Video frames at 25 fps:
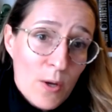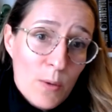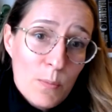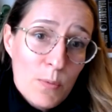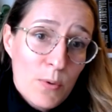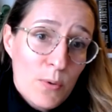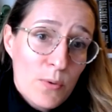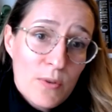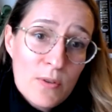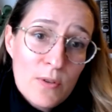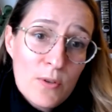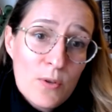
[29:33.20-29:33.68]

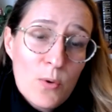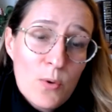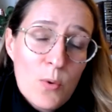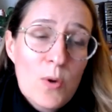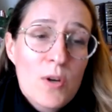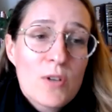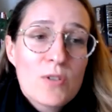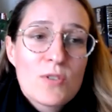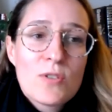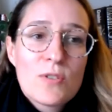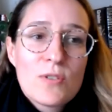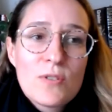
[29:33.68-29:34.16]
Putin,
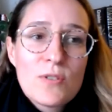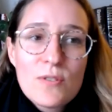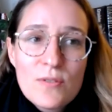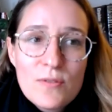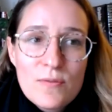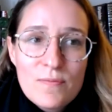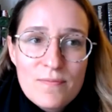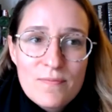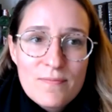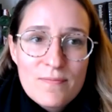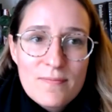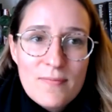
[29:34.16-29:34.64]
or to
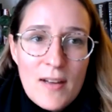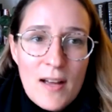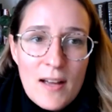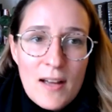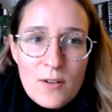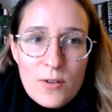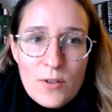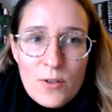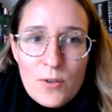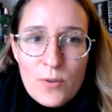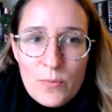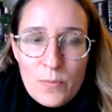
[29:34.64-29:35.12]
I
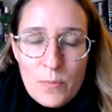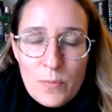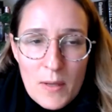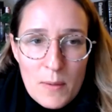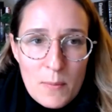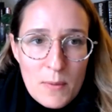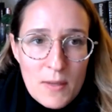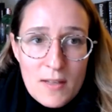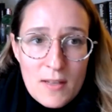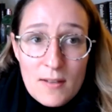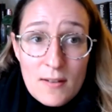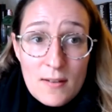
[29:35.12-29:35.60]
don't know,
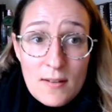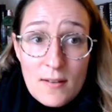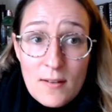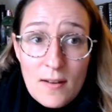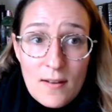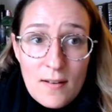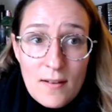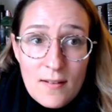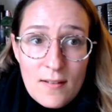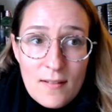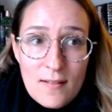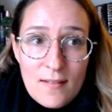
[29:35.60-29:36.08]
maybe
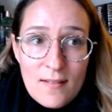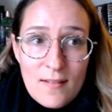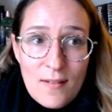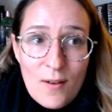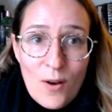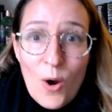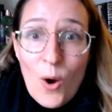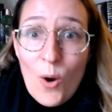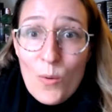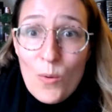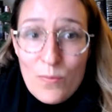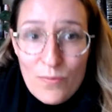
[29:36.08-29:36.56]

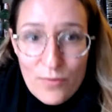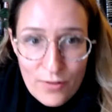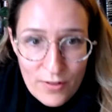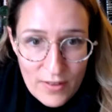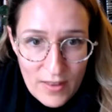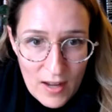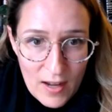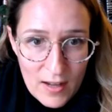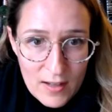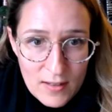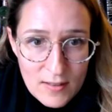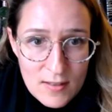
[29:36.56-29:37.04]
hope for
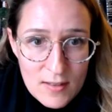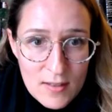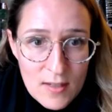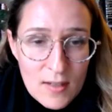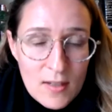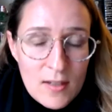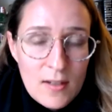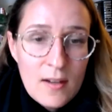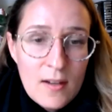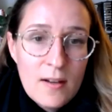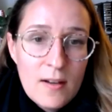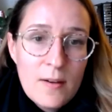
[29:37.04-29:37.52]
that.
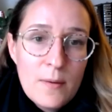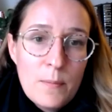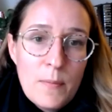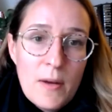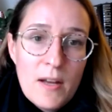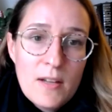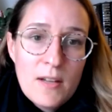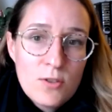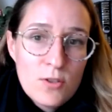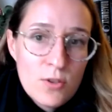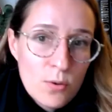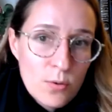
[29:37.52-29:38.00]
I
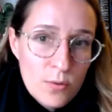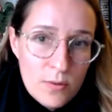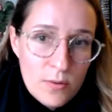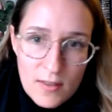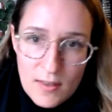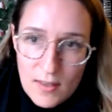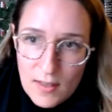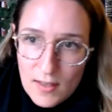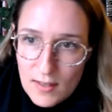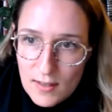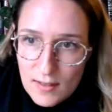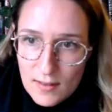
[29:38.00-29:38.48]
don't
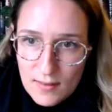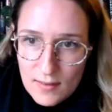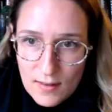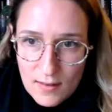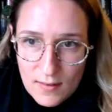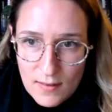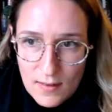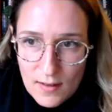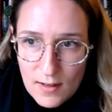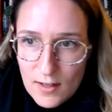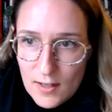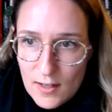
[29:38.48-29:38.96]
think that
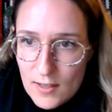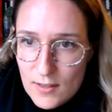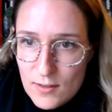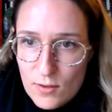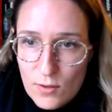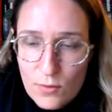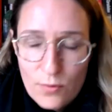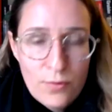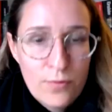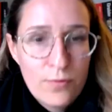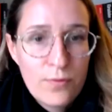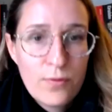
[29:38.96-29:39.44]
there is a
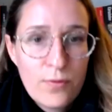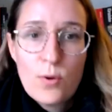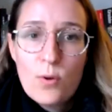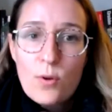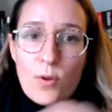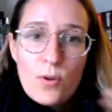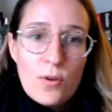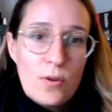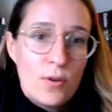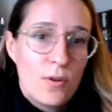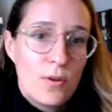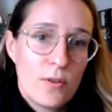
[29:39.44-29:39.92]

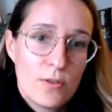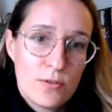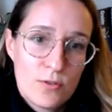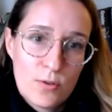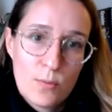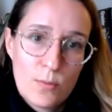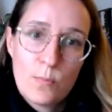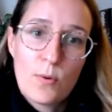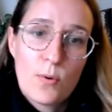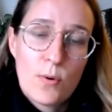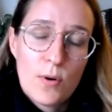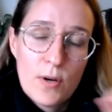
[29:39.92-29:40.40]
full
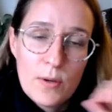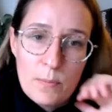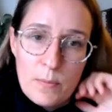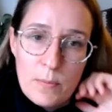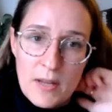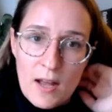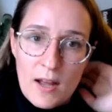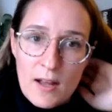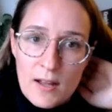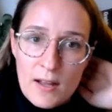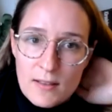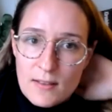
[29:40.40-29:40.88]
support
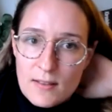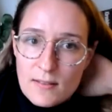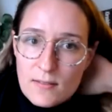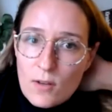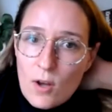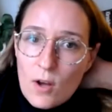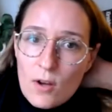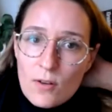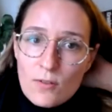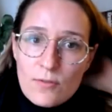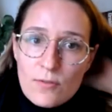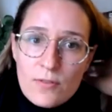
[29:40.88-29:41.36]
behind this
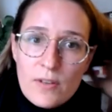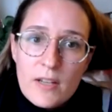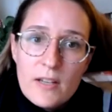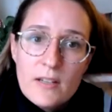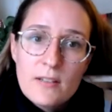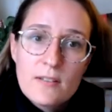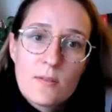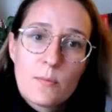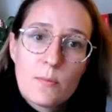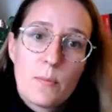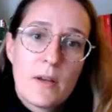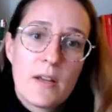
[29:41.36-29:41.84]

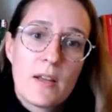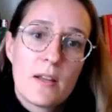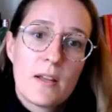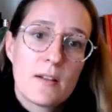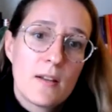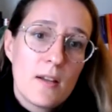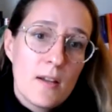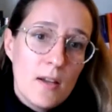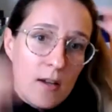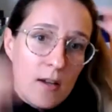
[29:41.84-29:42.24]
conflict, but